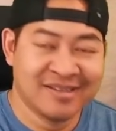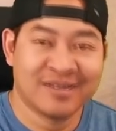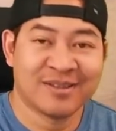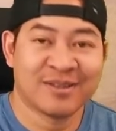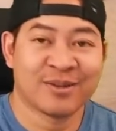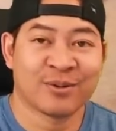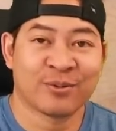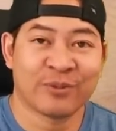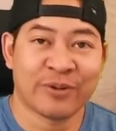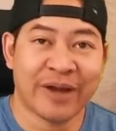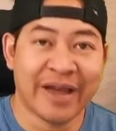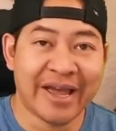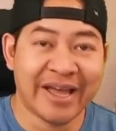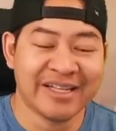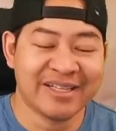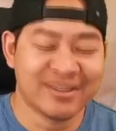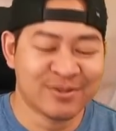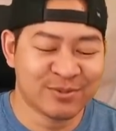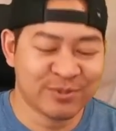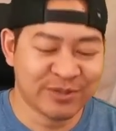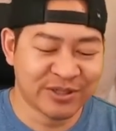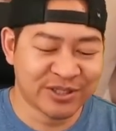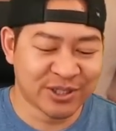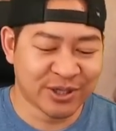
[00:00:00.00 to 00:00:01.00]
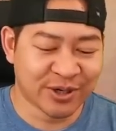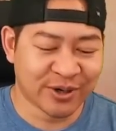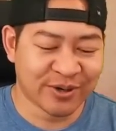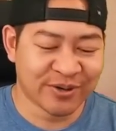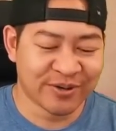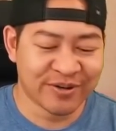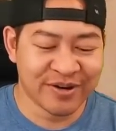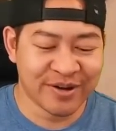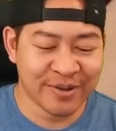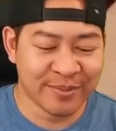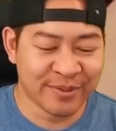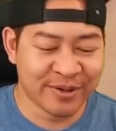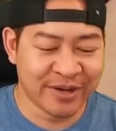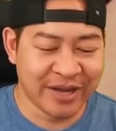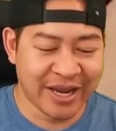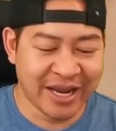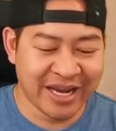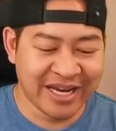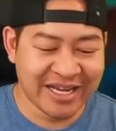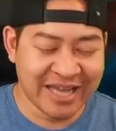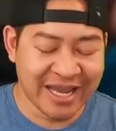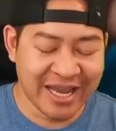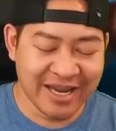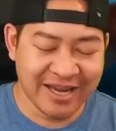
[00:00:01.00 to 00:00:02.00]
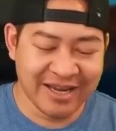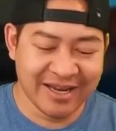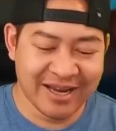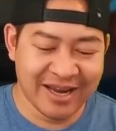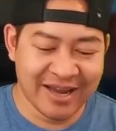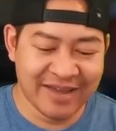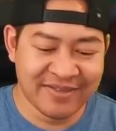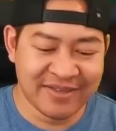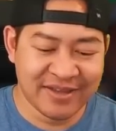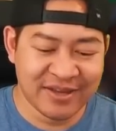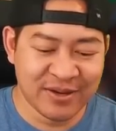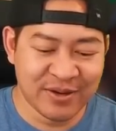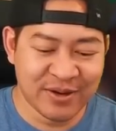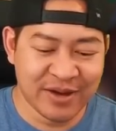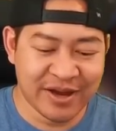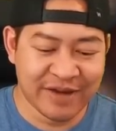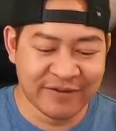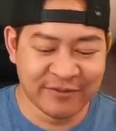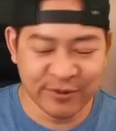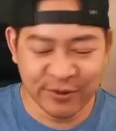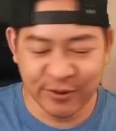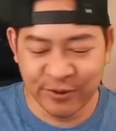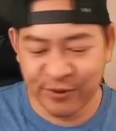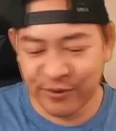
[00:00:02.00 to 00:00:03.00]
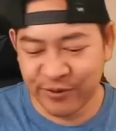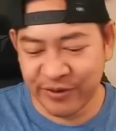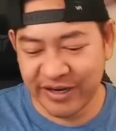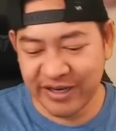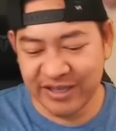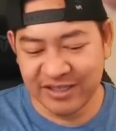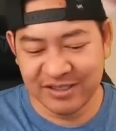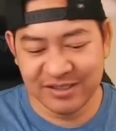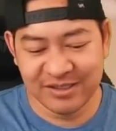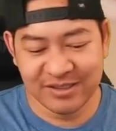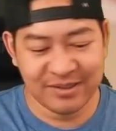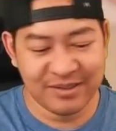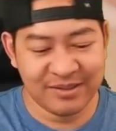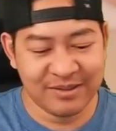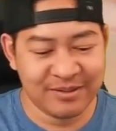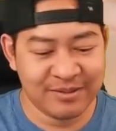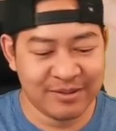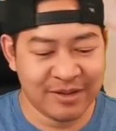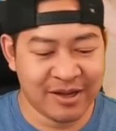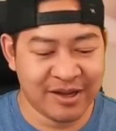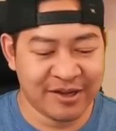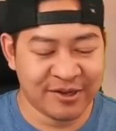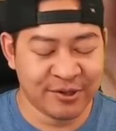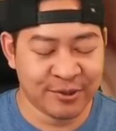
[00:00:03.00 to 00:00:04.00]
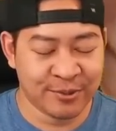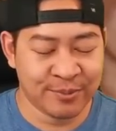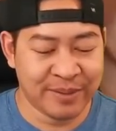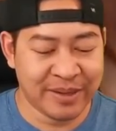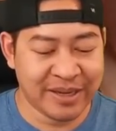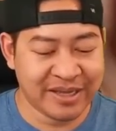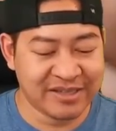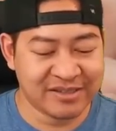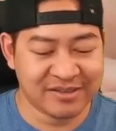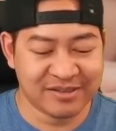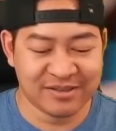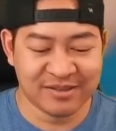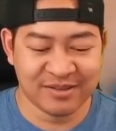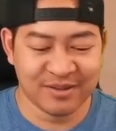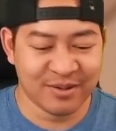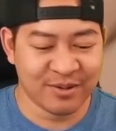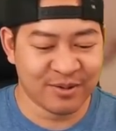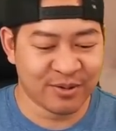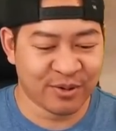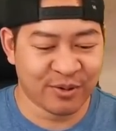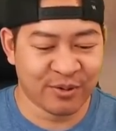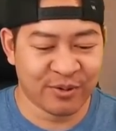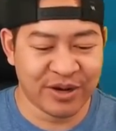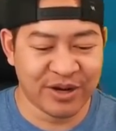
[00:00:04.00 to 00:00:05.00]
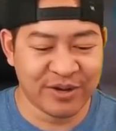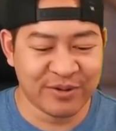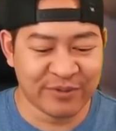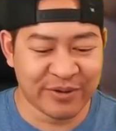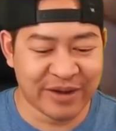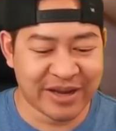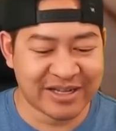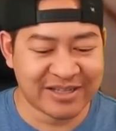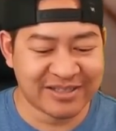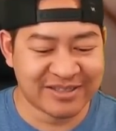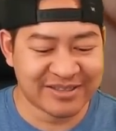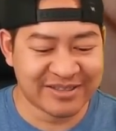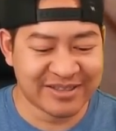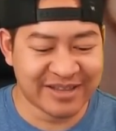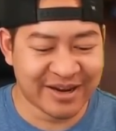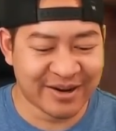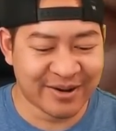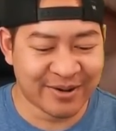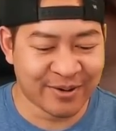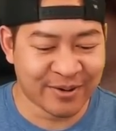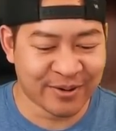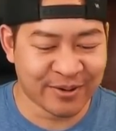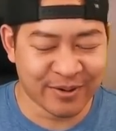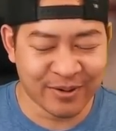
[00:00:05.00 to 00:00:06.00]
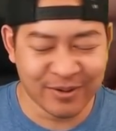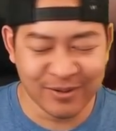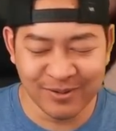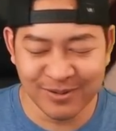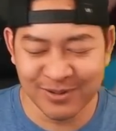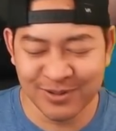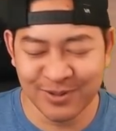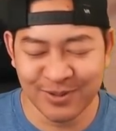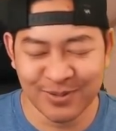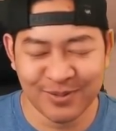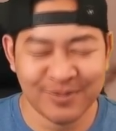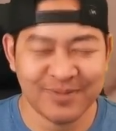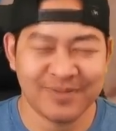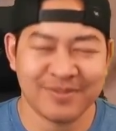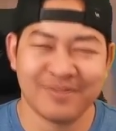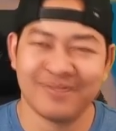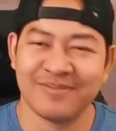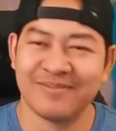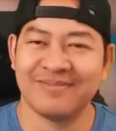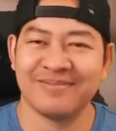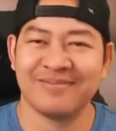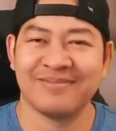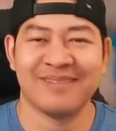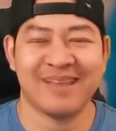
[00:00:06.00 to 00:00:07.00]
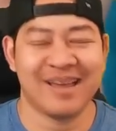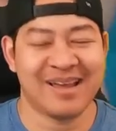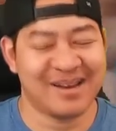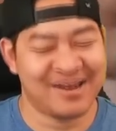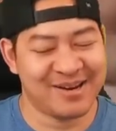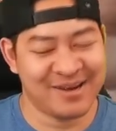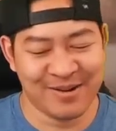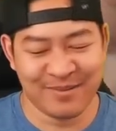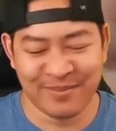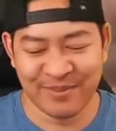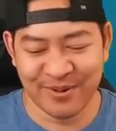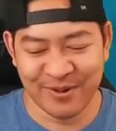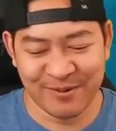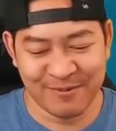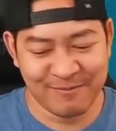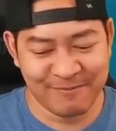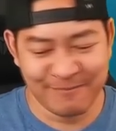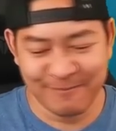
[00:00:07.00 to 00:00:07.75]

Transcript: the reds, which are numbered to 88, and then you have your grace, uh, your base green reds that are also not numbered.